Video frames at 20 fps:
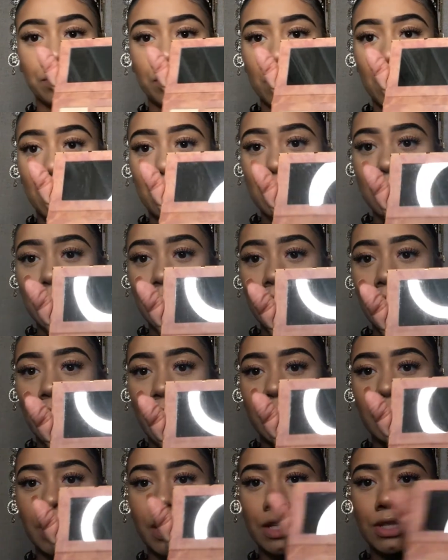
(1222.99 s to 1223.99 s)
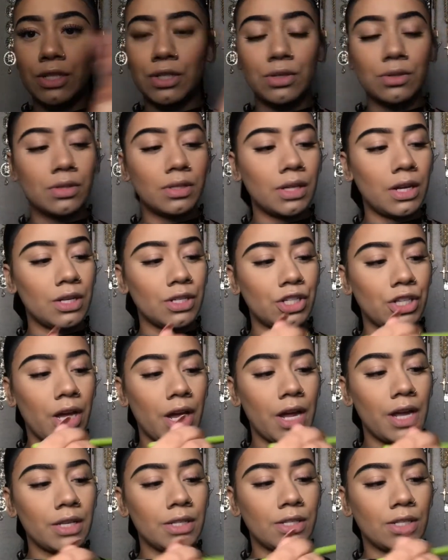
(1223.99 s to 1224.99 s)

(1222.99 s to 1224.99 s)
usually like these two shades.